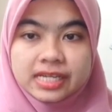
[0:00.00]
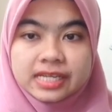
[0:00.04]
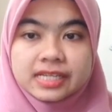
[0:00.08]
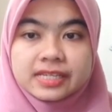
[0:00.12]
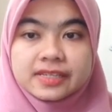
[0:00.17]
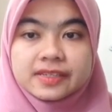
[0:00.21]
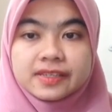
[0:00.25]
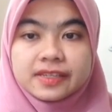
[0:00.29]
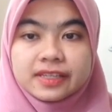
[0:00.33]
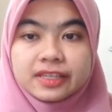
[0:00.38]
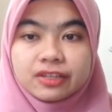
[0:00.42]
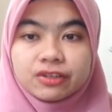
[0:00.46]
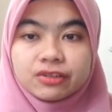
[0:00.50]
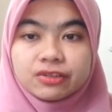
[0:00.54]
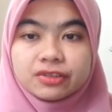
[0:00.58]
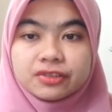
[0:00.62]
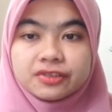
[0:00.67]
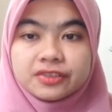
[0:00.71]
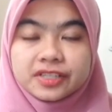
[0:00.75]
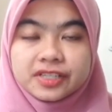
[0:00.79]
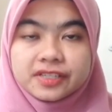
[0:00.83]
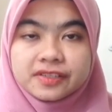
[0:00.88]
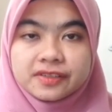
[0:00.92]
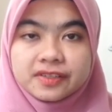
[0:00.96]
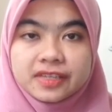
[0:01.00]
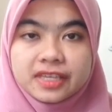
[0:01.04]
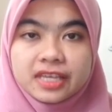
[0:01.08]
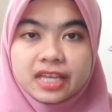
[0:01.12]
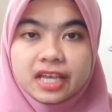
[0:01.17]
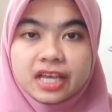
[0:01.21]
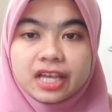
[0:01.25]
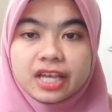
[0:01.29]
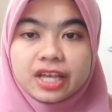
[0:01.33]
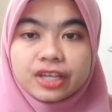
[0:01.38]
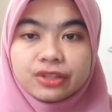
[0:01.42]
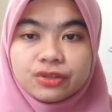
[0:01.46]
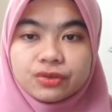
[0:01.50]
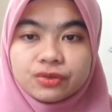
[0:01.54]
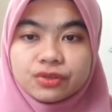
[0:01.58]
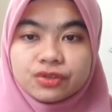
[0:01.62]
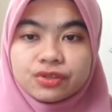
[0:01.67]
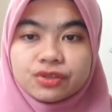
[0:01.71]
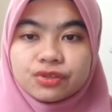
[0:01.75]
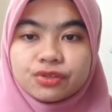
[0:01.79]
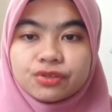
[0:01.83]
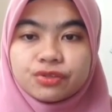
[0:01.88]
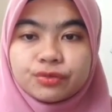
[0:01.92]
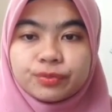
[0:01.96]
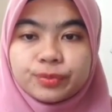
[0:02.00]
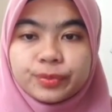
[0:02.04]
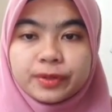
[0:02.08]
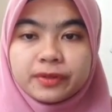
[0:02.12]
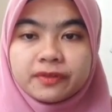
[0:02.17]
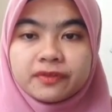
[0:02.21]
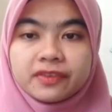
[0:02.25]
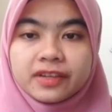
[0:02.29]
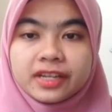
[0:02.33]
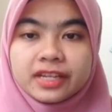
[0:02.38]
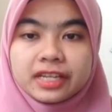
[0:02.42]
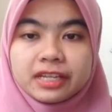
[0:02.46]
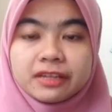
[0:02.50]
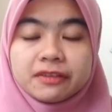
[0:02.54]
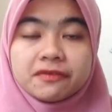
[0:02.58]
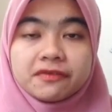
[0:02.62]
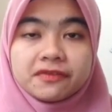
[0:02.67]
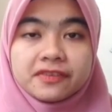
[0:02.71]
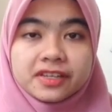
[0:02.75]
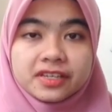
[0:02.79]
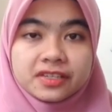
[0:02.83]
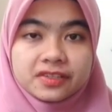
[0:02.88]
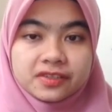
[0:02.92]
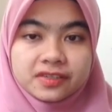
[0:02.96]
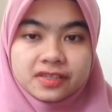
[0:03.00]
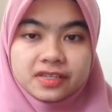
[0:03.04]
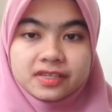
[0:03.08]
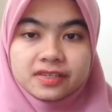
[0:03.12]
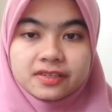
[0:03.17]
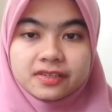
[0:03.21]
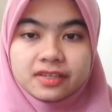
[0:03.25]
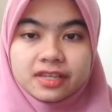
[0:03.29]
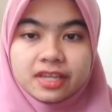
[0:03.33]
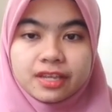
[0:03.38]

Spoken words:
silicone dressings are used to prevent infections